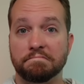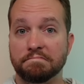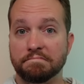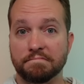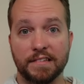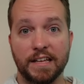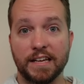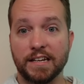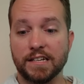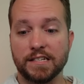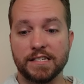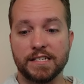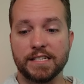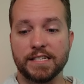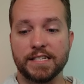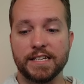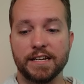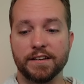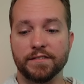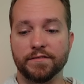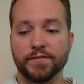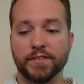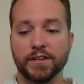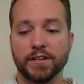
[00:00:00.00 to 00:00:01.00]
That doesn't
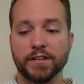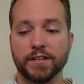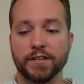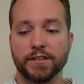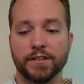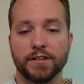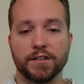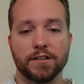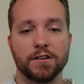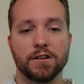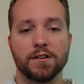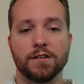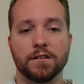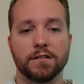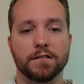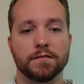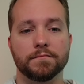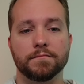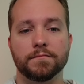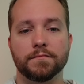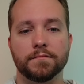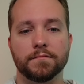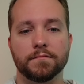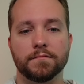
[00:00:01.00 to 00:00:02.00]
sound very good at all.
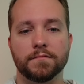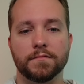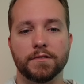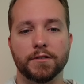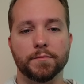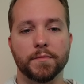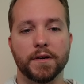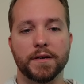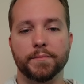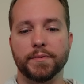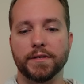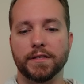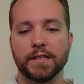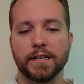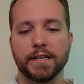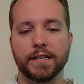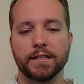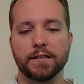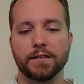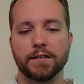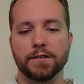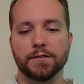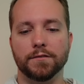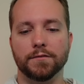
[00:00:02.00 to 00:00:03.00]
You might be
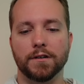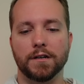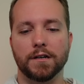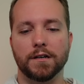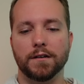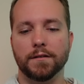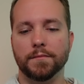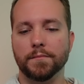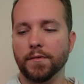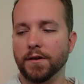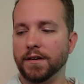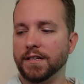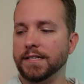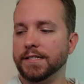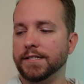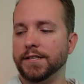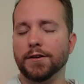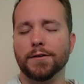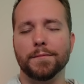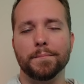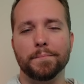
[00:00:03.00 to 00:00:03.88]
thinking, though, ah, is there a